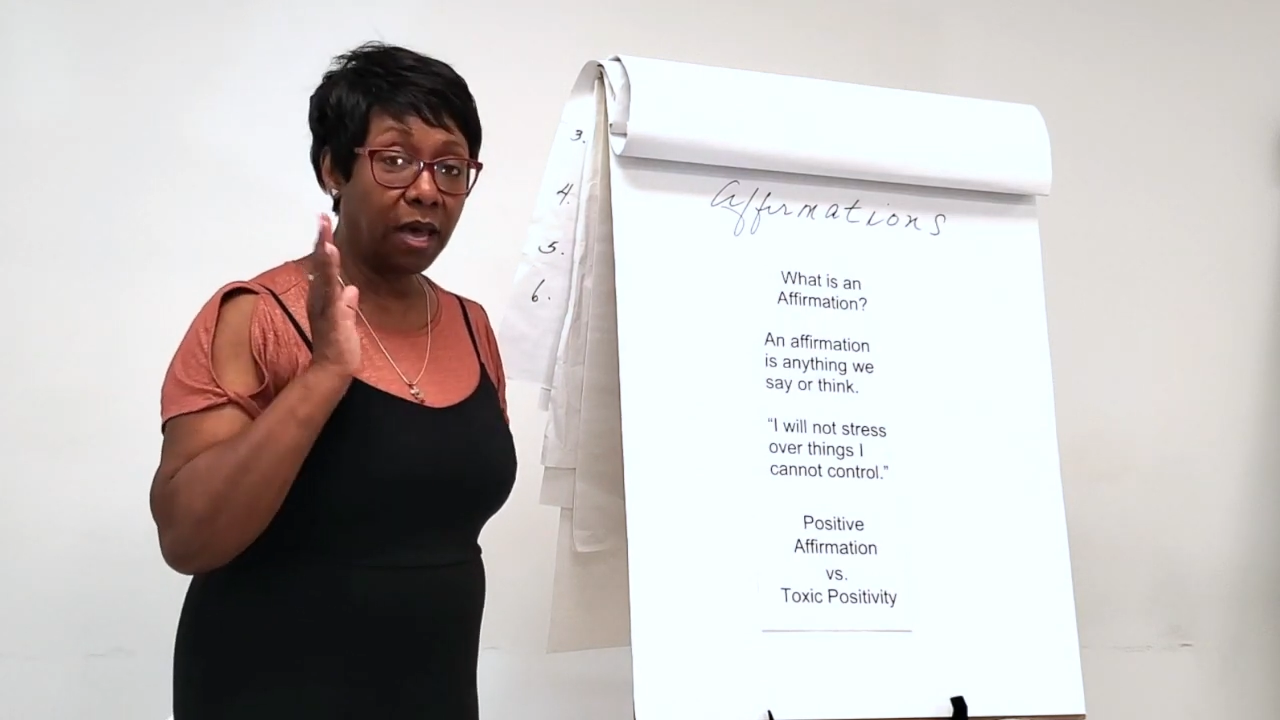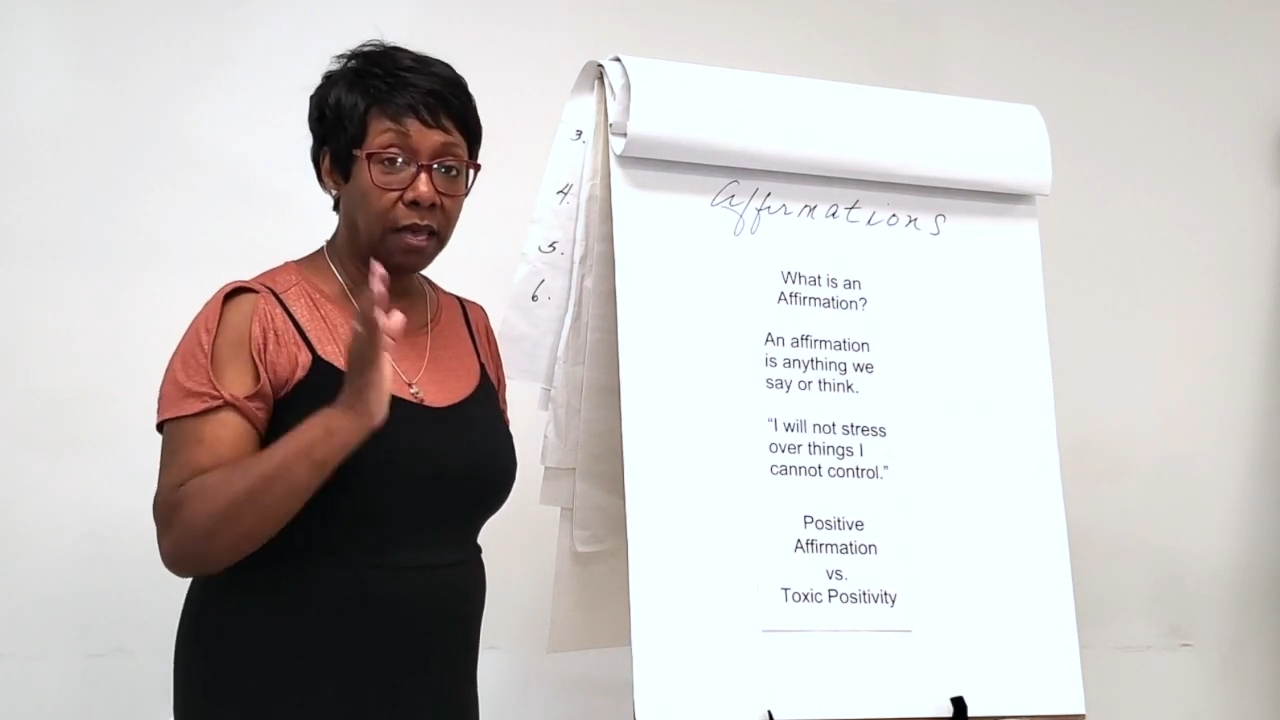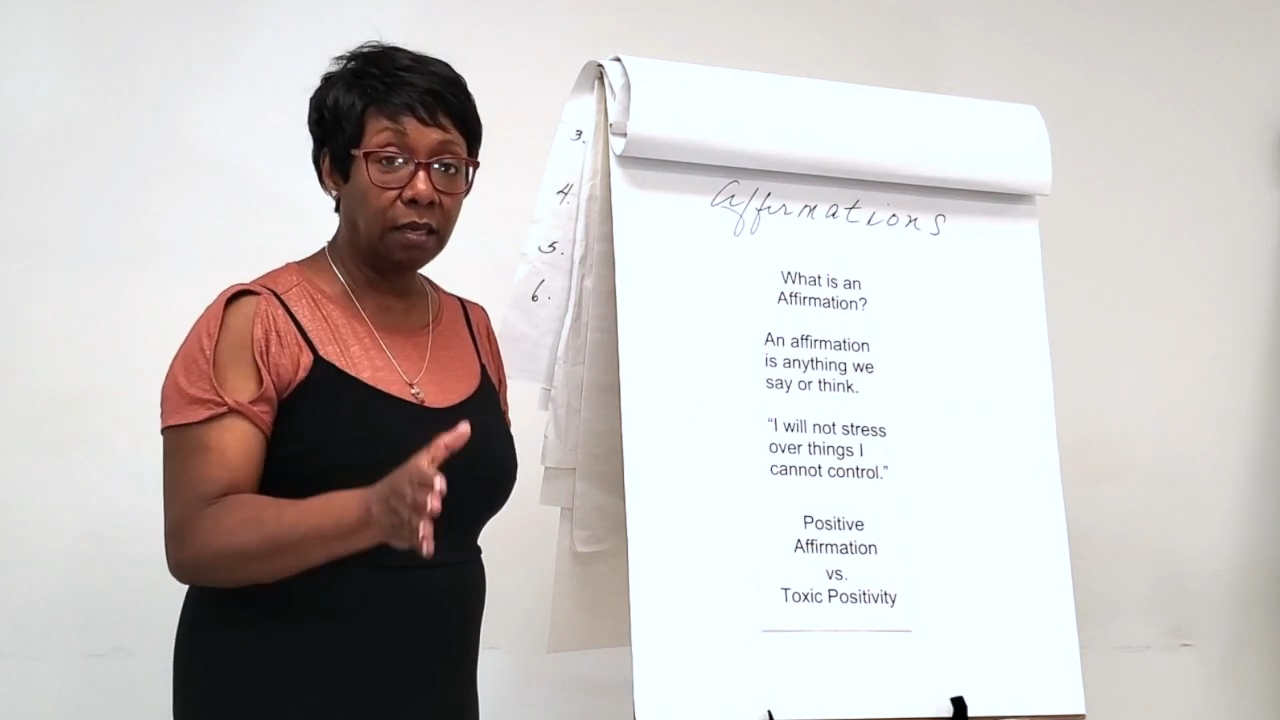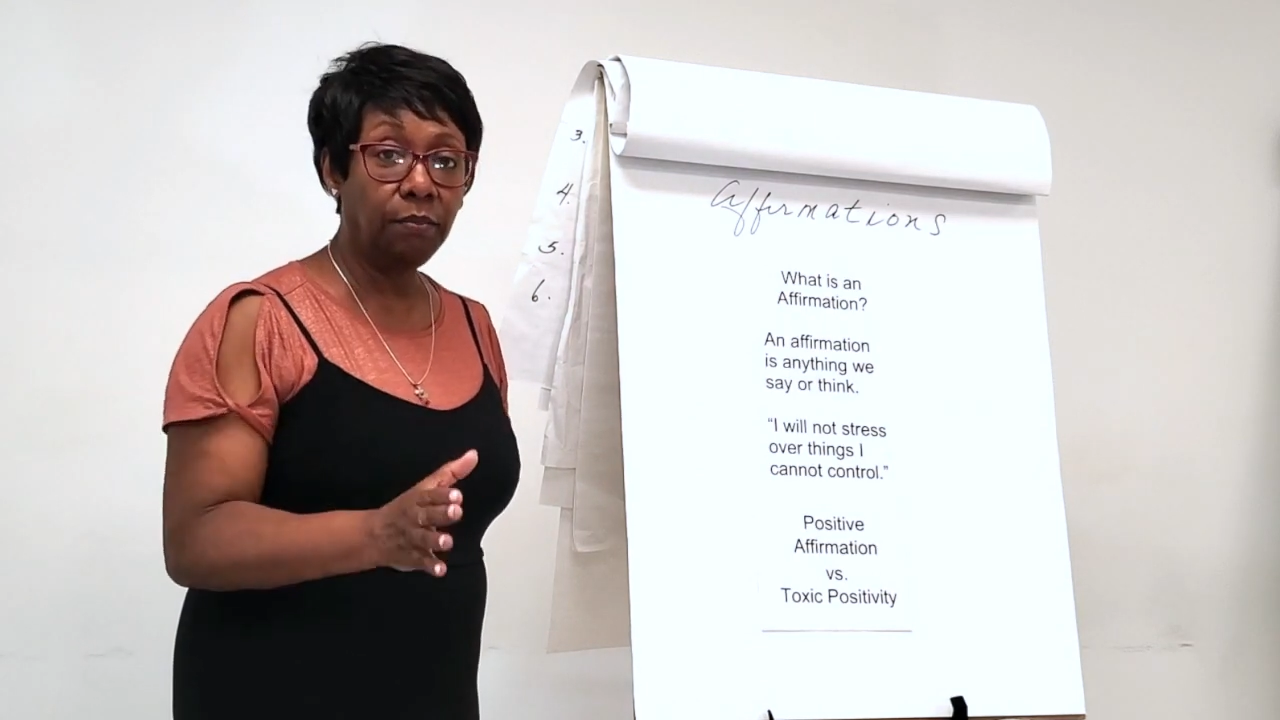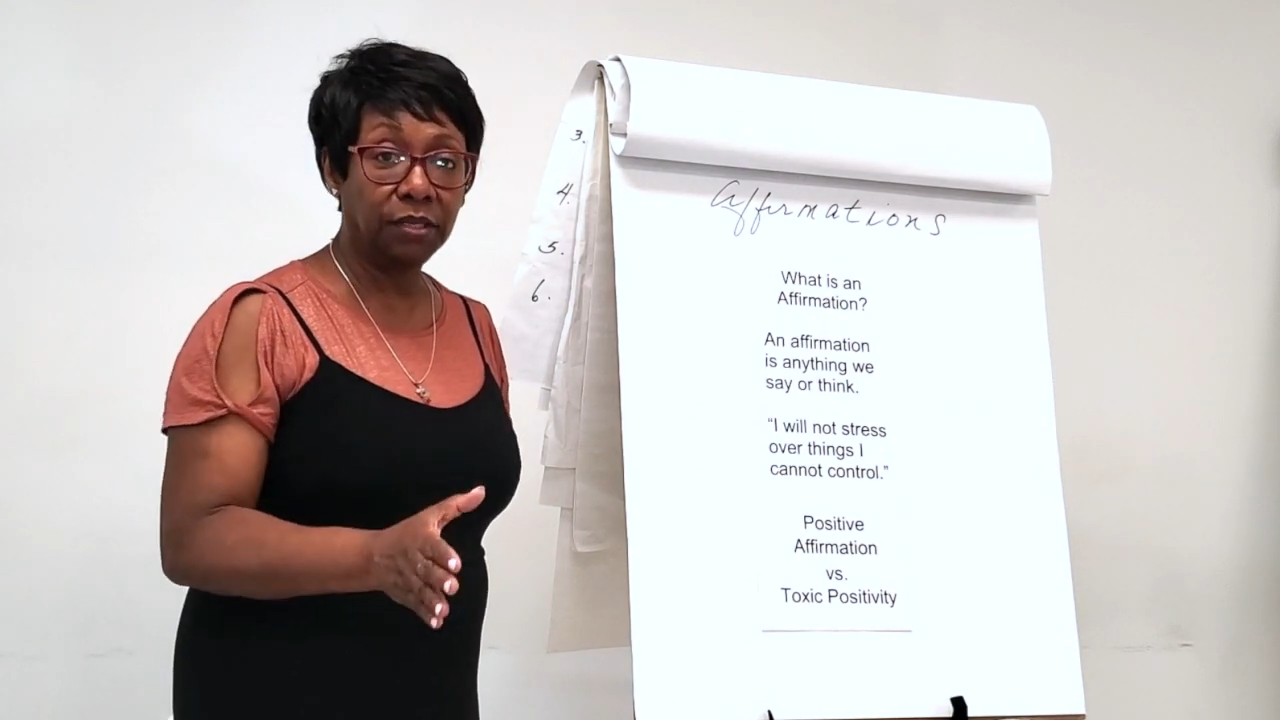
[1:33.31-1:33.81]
my